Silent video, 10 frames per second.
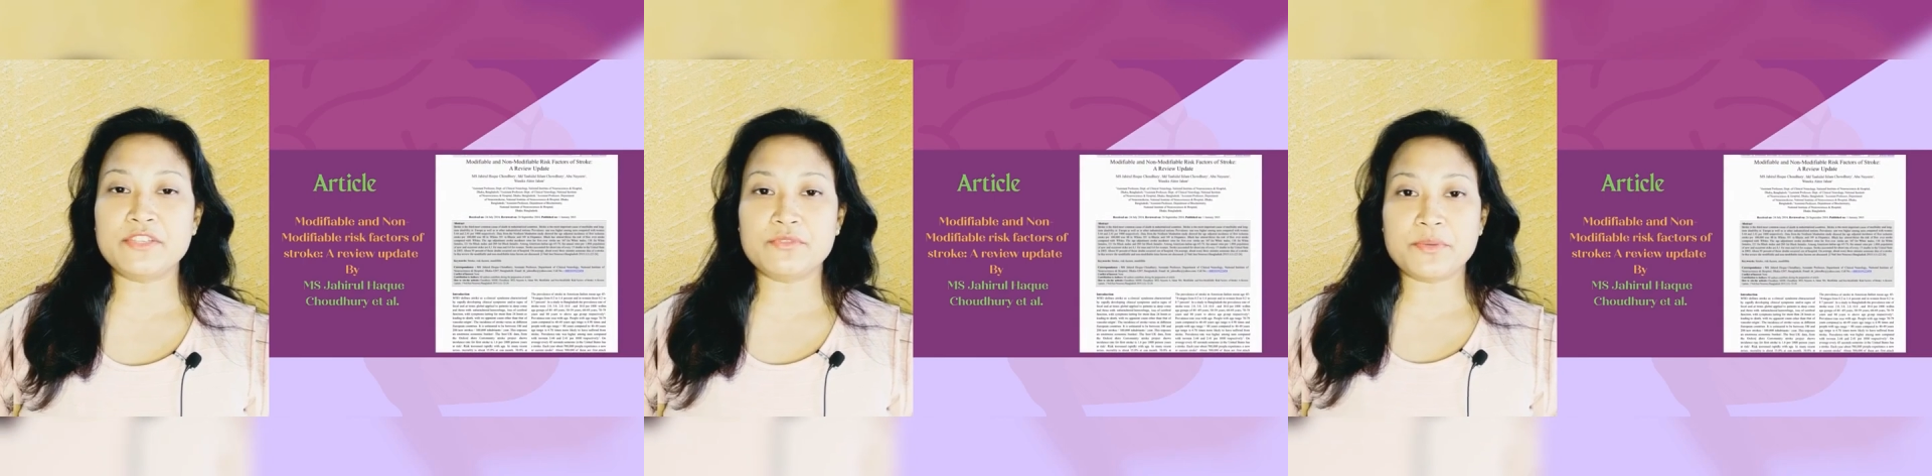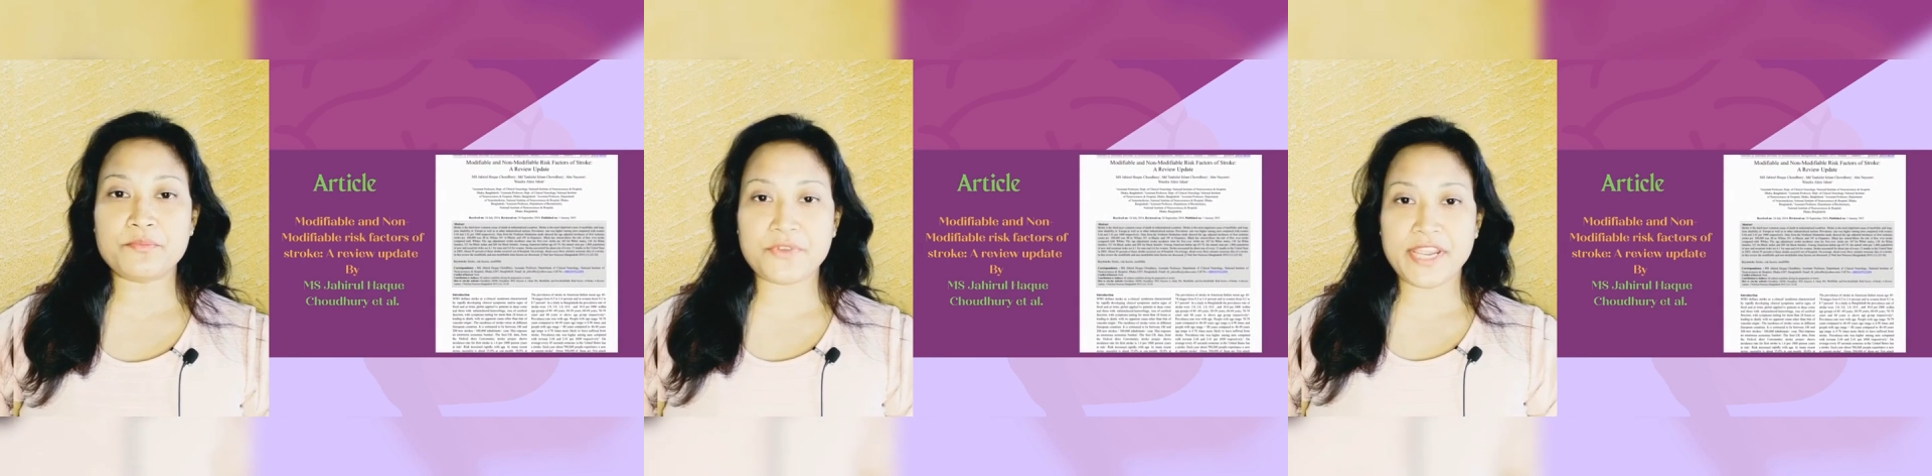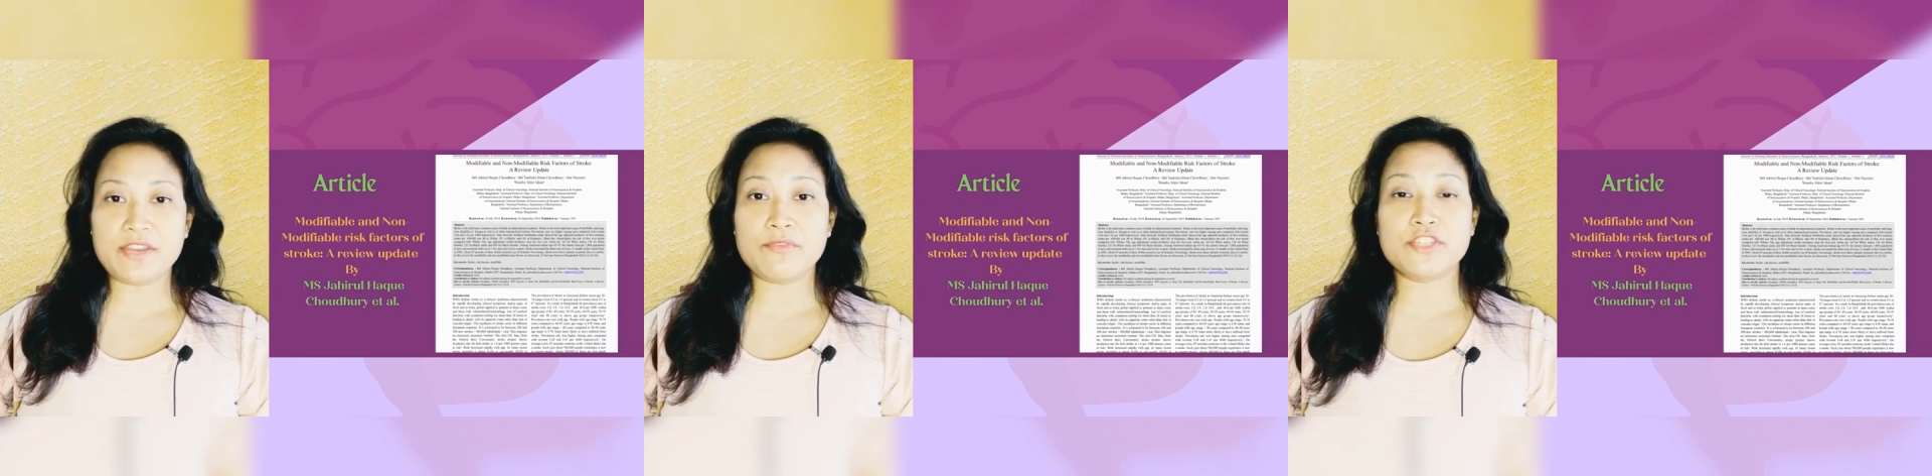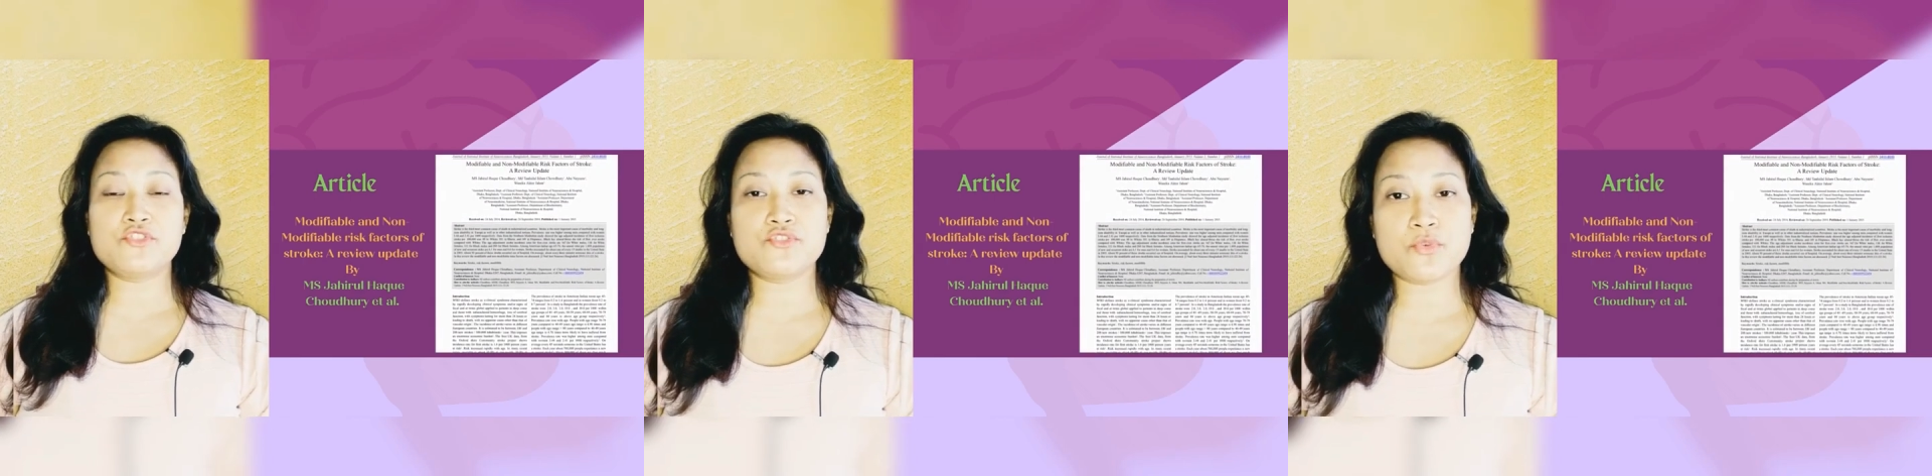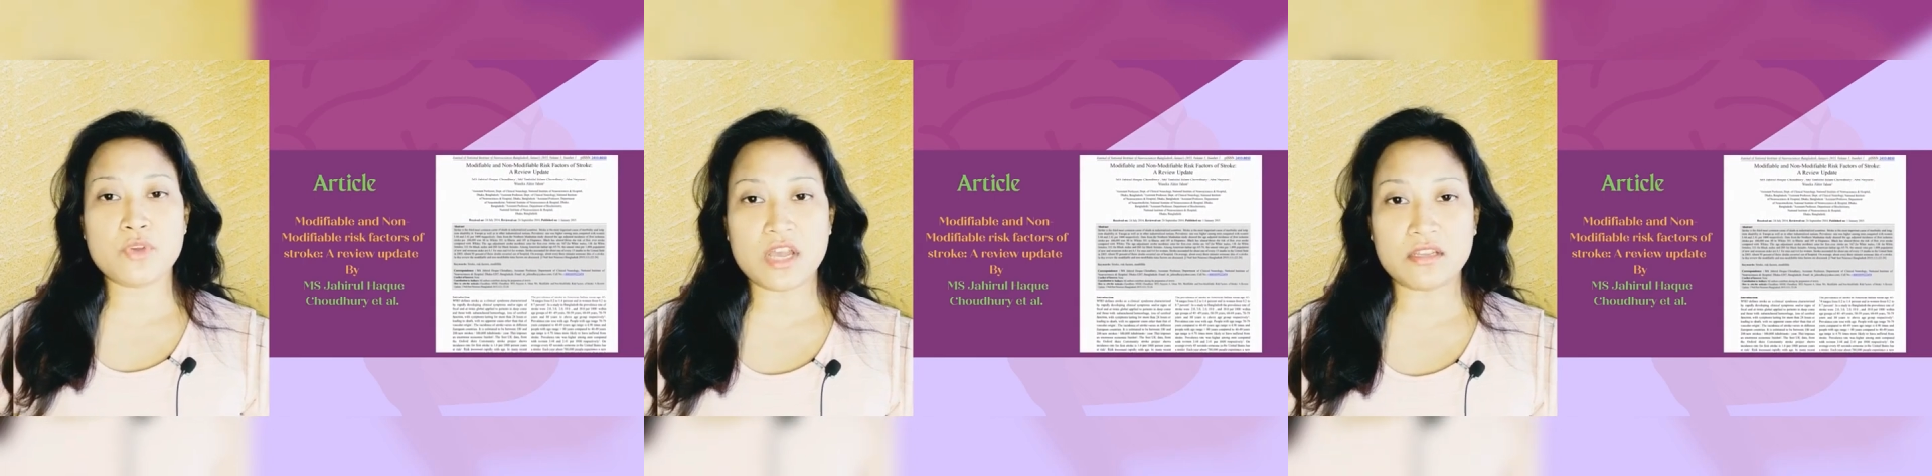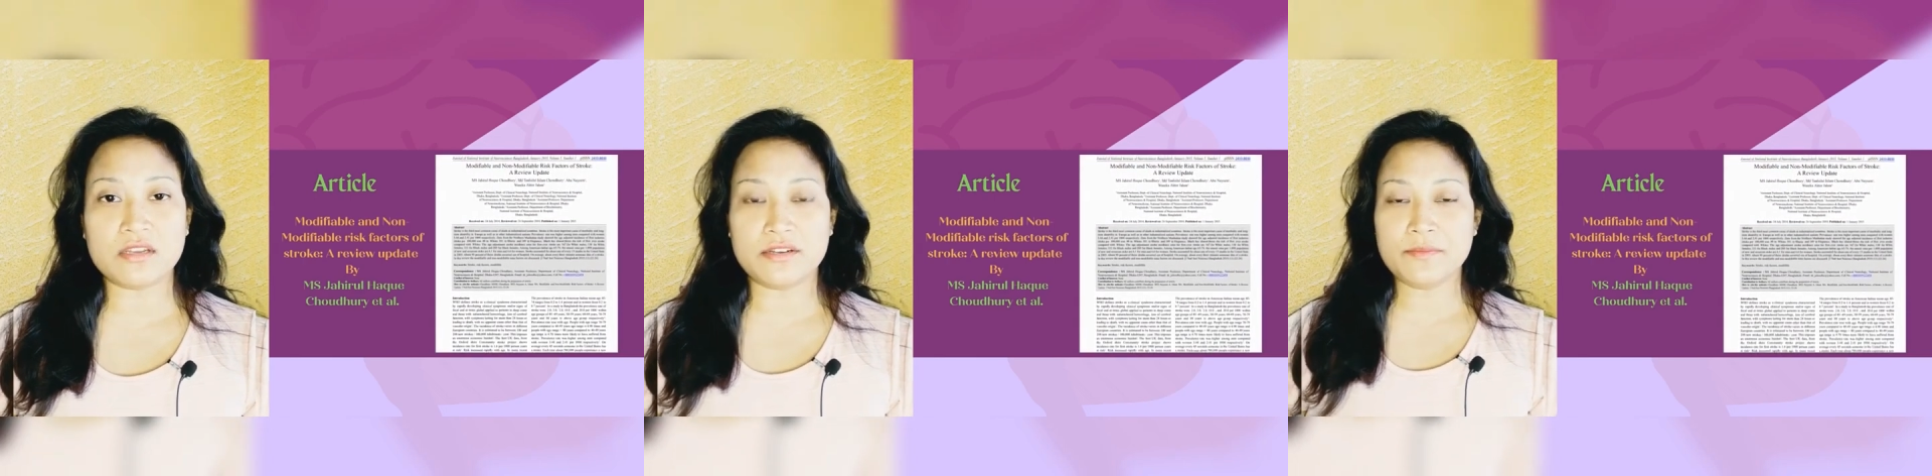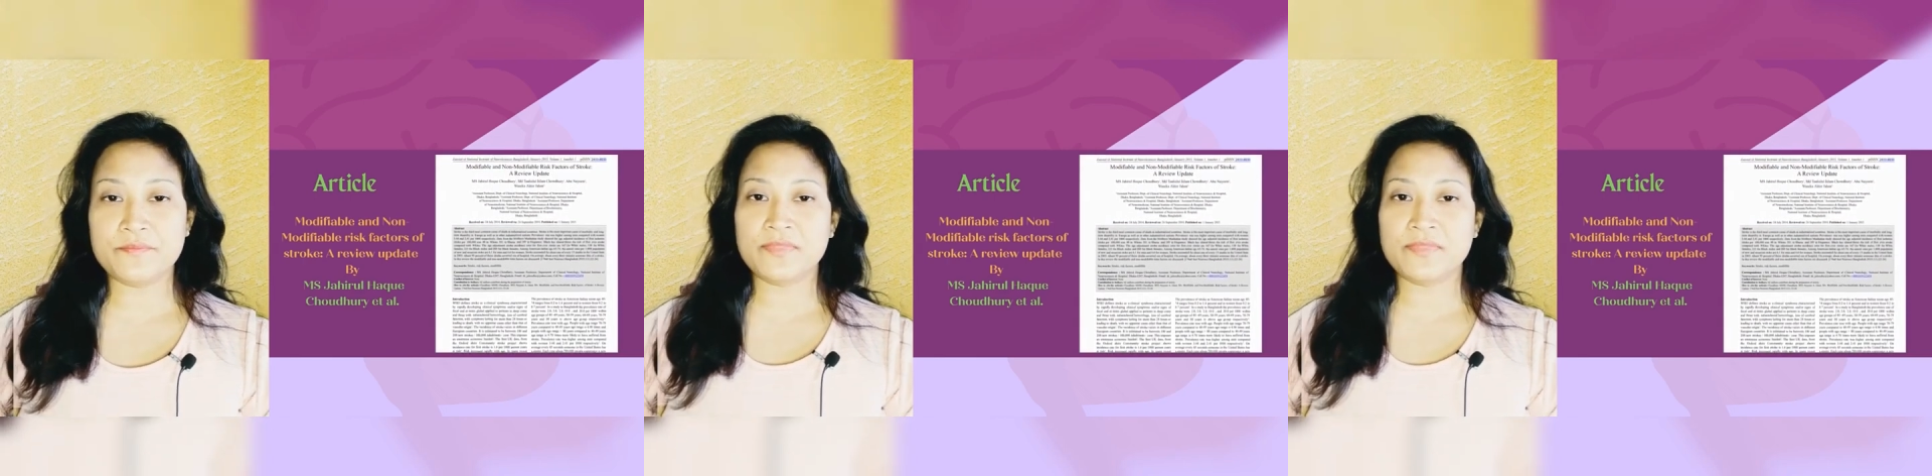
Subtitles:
to the brain when stroke occur,